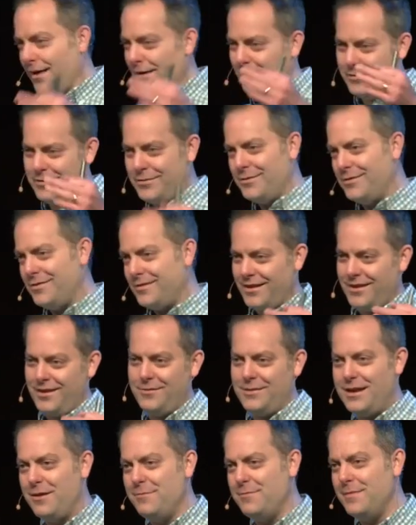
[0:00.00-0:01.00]
Elvis was there,
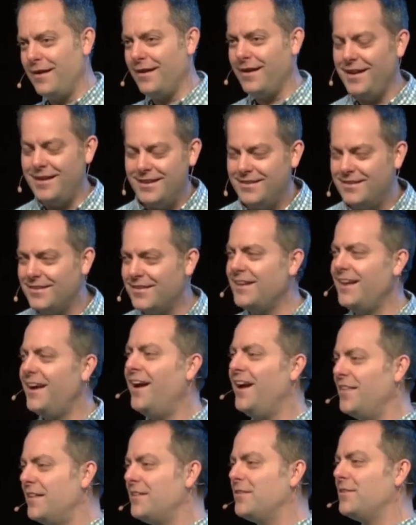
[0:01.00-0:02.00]
and we got married. And you're like,
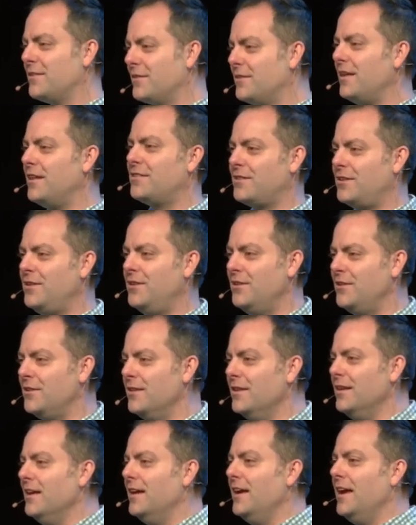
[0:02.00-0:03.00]
oh, that's
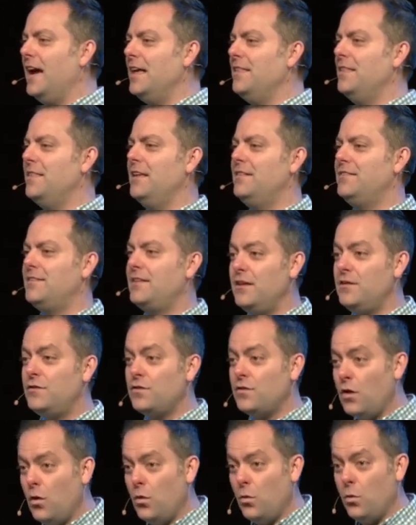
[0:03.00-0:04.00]
cute. And then they say,
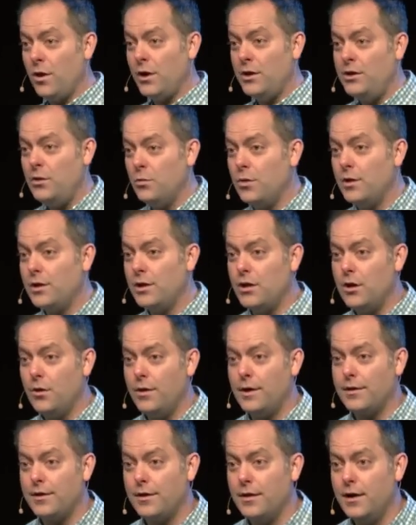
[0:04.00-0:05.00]
so where do you want to go
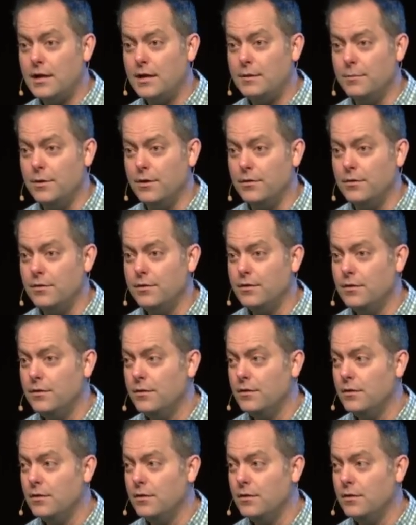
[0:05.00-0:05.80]
on our honeymoon?